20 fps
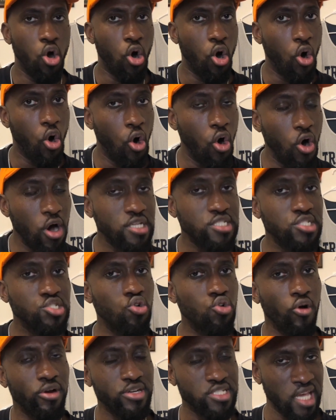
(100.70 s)
on
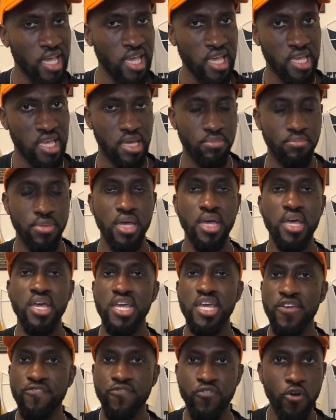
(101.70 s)
your team
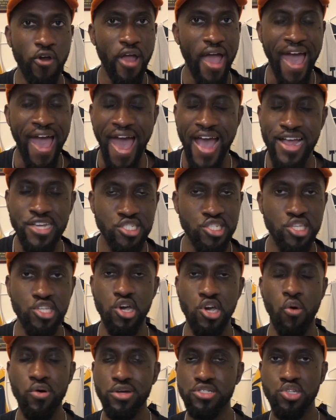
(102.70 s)
if you're actually
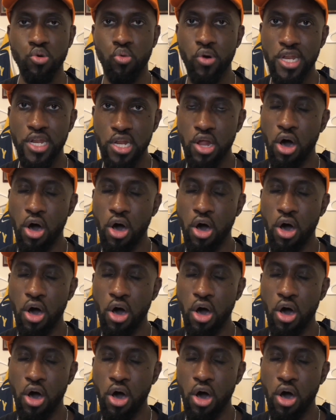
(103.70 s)
going to win it